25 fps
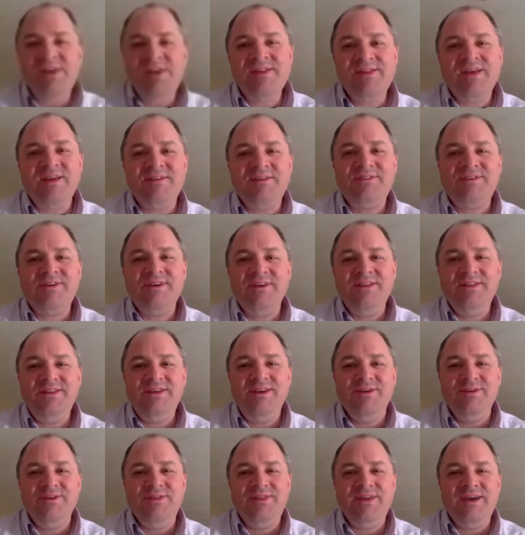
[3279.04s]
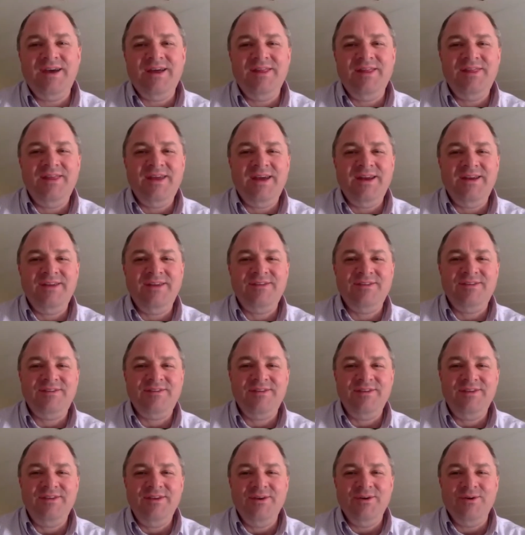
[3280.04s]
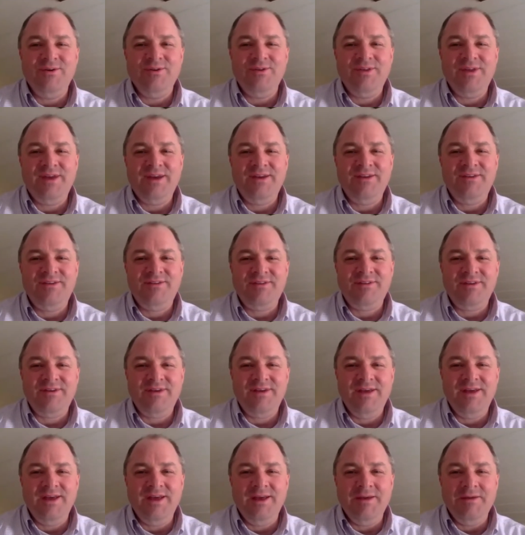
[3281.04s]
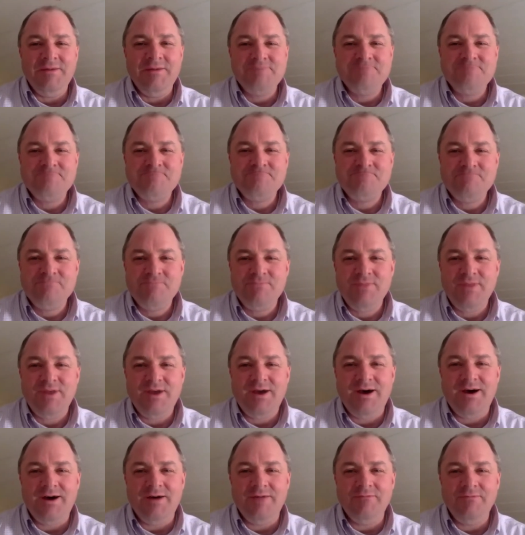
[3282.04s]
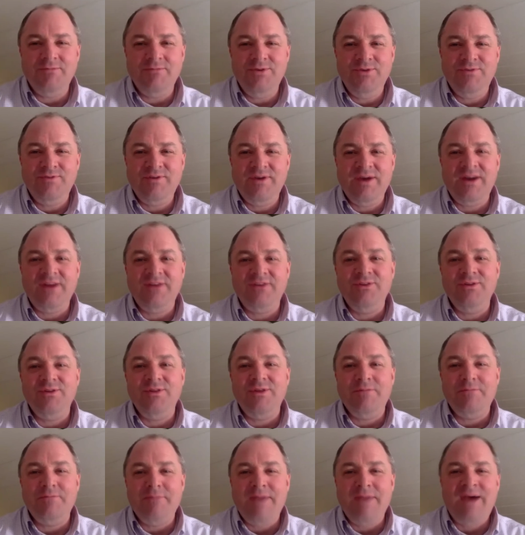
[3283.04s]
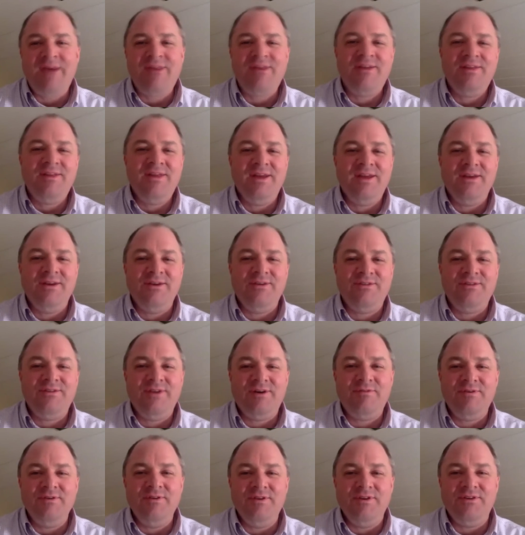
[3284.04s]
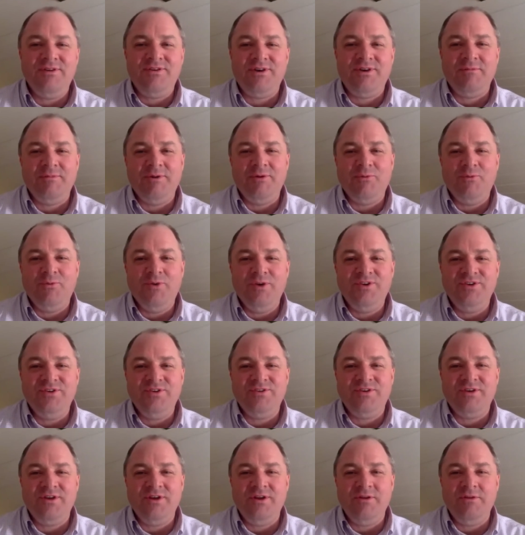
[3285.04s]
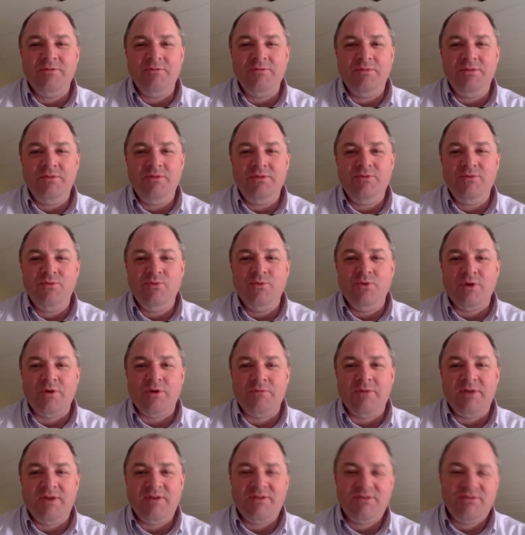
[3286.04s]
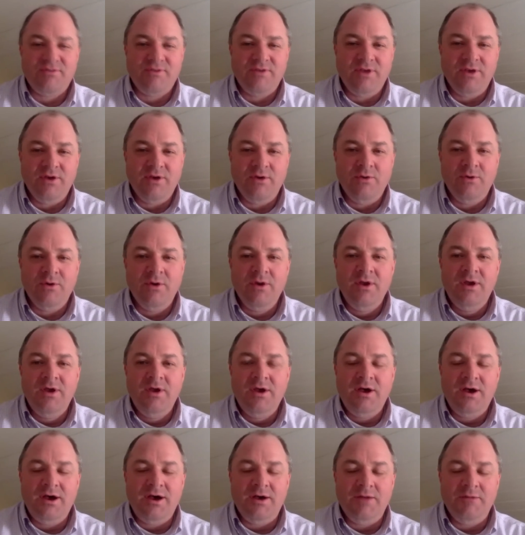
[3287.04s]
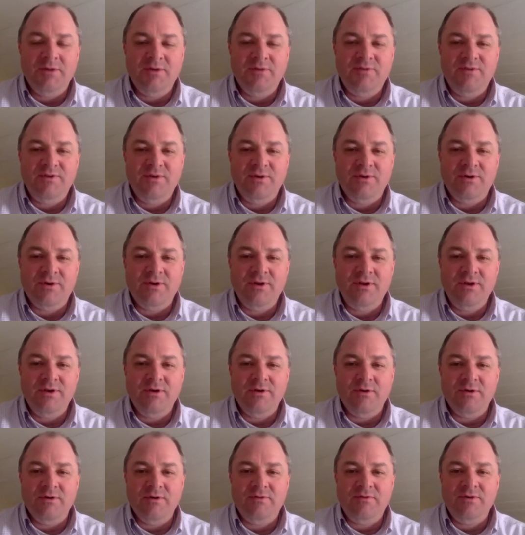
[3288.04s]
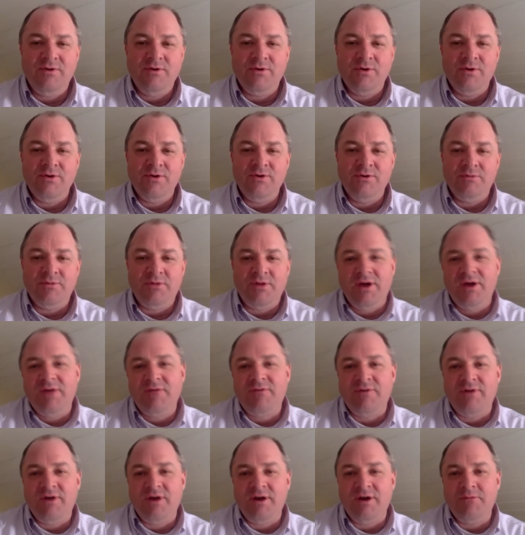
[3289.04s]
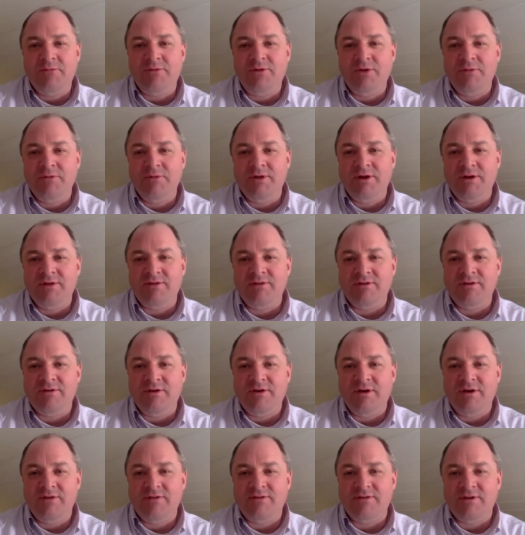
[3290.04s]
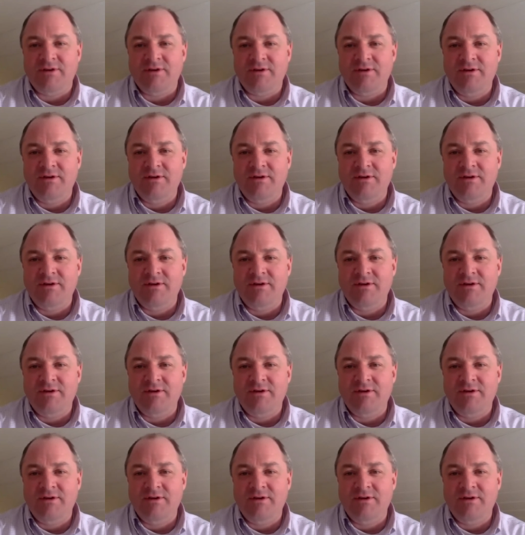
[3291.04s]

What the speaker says: that's good. That is a you've got to do the math on that yourself and determine which is going to work best for you. If you're going to apply for unemployment as a